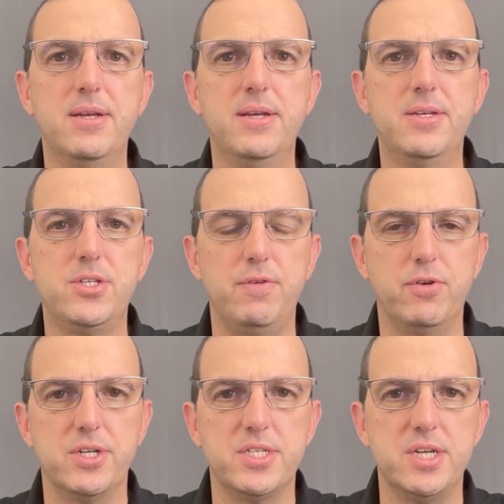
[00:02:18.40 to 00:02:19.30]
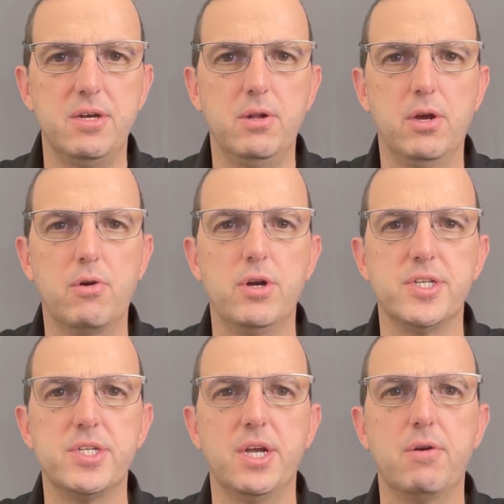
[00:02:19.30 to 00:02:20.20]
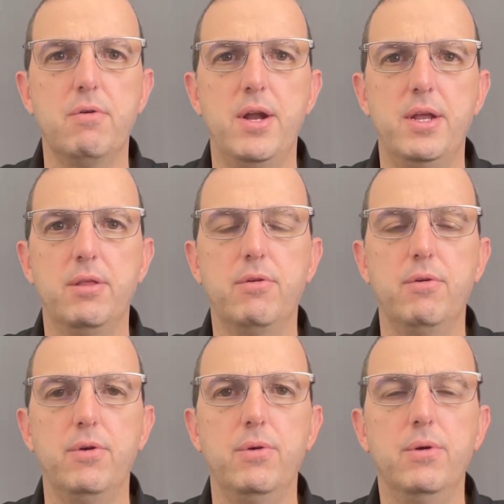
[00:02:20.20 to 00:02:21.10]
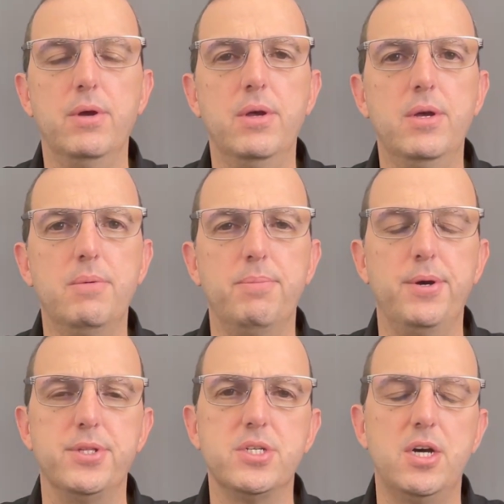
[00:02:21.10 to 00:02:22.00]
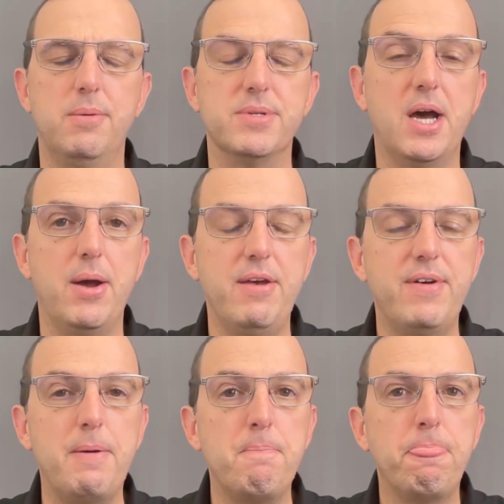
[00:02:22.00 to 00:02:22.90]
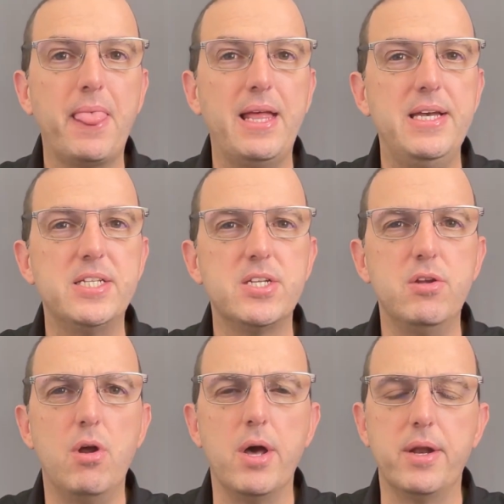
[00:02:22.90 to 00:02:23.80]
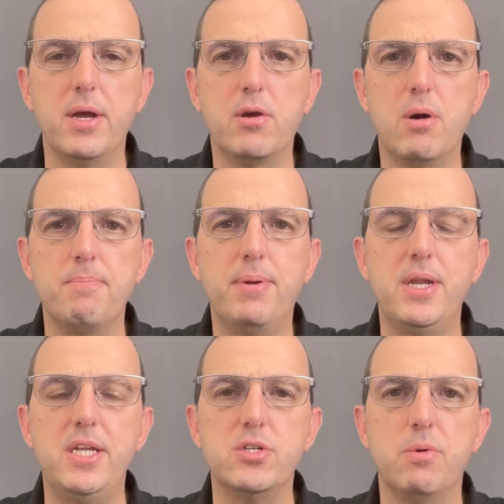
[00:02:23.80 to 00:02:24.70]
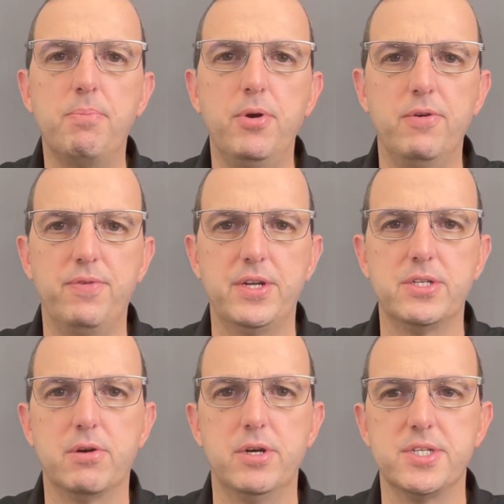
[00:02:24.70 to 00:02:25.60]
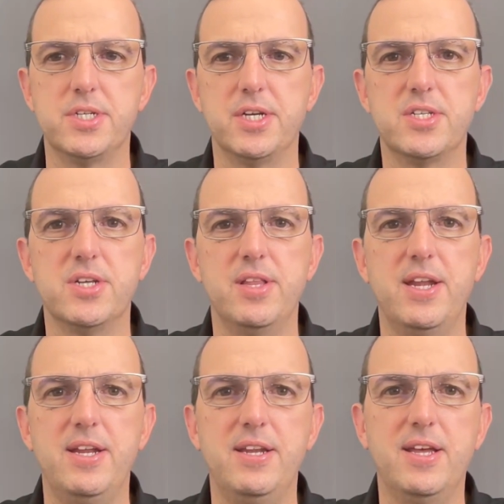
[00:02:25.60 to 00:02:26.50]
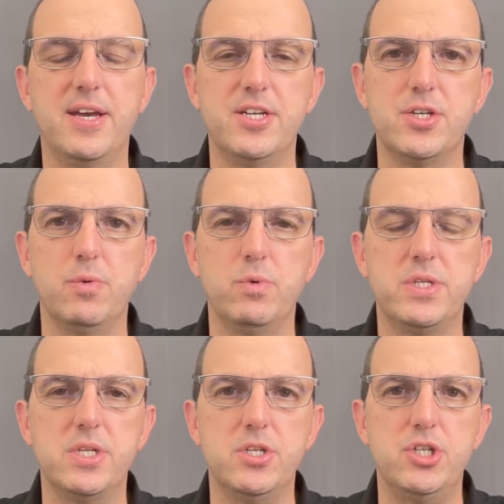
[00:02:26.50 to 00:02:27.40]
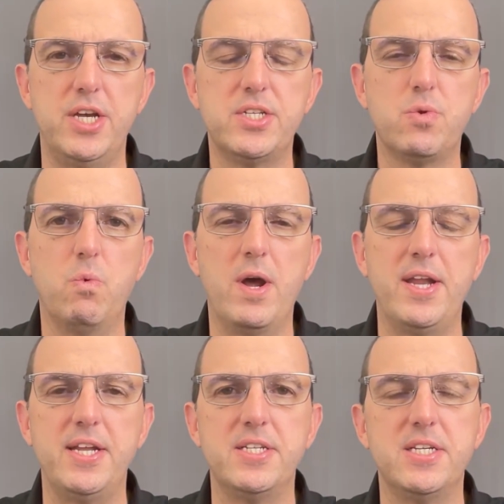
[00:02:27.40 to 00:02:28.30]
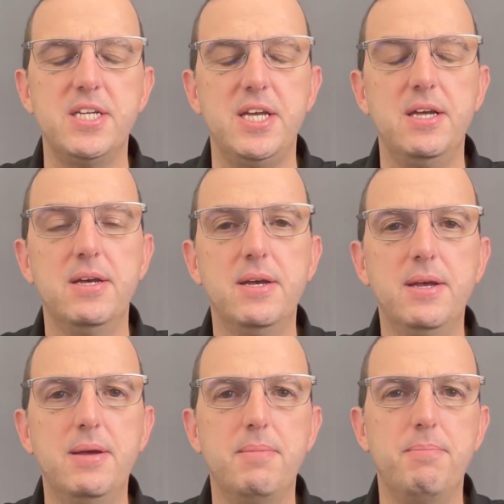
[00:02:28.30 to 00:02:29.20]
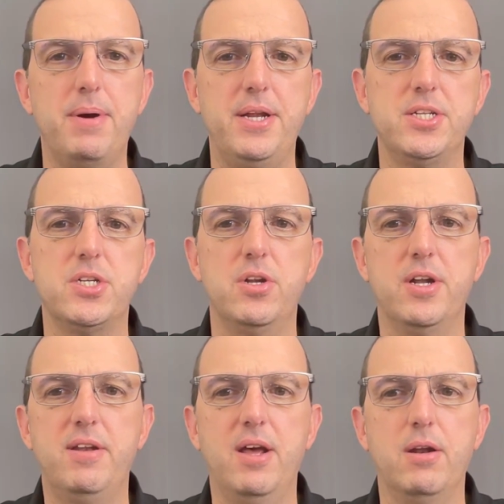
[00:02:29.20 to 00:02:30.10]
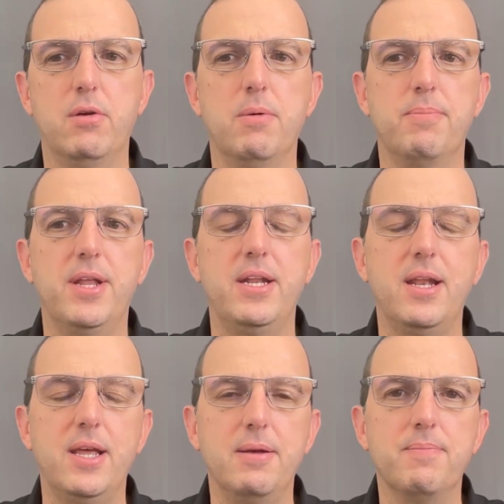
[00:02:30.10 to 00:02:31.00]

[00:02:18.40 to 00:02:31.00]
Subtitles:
So you've got a single acrostic running through both psalms. However, it's not a complete or perfect acrostic, so that indication would suggest one entity, but it's not done completely.